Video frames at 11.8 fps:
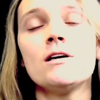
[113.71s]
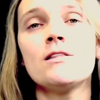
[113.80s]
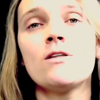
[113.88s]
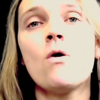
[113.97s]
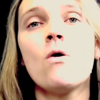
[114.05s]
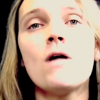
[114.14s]

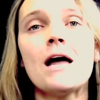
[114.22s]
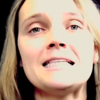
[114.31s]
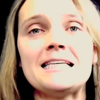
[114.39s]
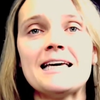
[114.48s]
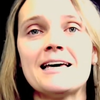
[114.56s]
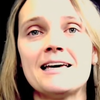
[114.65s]
the whole
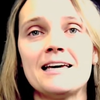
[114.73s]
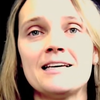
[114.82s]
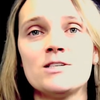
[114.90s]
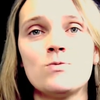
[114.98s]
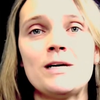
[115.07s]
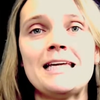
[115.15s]
idea
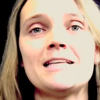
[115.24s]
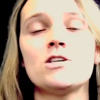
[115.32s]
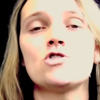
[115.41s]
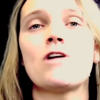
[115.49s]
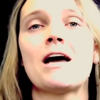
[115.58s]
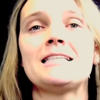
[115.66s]
is we need to
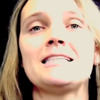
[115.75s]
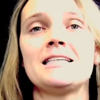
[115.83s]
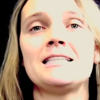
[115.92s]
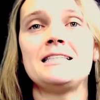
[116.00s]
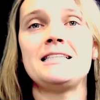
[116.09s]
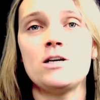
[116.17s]
try to
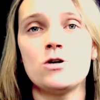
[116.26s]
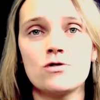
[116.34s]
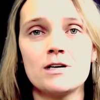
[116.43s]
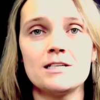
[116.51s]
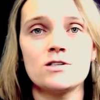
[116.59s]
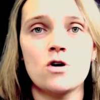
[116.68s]

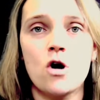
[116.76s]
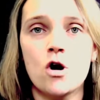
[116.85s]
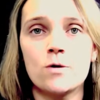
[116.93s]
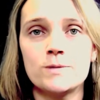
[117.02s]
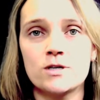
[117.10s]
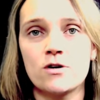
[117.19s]
decrease
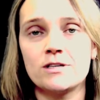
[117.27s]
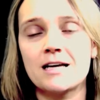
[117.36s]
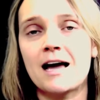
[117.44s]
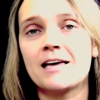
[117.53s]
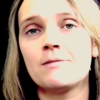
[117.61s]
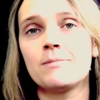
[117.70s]
carbs in our
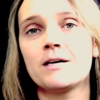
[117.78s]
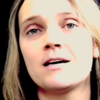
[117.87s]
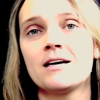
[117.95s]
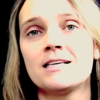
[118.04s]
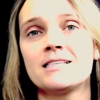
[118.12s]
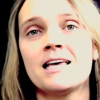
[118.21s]
diet
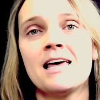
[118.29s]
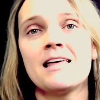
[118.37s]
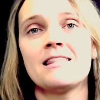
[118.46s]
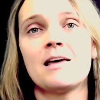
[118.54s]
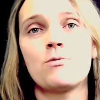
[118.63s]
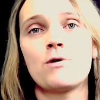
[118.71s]
because
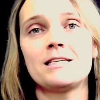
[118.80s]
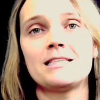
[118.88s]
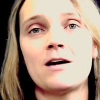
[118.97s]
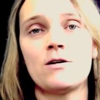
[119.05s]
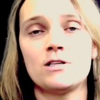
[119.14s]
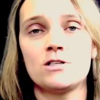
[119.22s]
they break
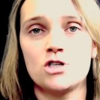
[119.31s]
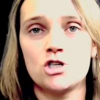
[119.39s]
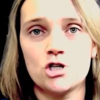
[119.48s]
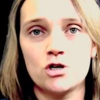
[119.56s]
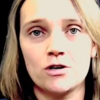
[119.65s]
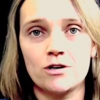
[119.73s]
down into
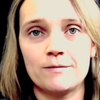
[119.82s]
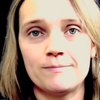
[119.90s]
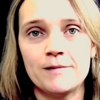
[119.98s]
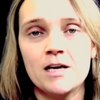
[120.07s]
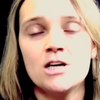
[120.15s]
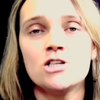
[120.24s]
sugar.
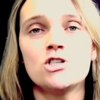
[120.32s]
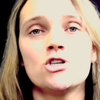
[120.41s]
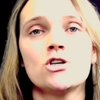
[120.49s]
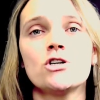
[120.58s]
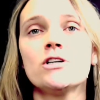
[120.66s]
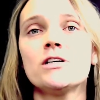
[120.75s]

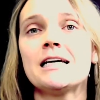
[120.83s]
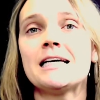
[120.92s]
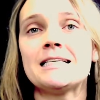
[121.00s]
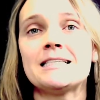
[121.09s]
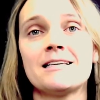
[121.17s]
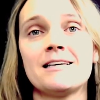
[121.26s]
Sugar
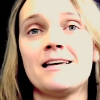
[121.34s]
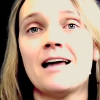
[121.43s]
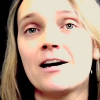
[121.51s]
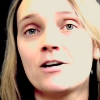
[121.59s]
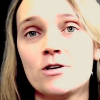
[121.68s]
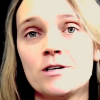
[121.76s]
is
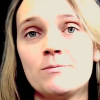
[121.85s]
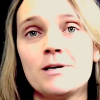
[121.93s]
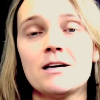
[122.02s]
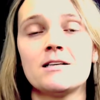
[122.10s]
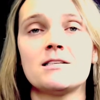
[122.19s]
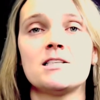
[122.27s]
not good
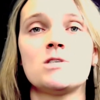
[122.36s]
because it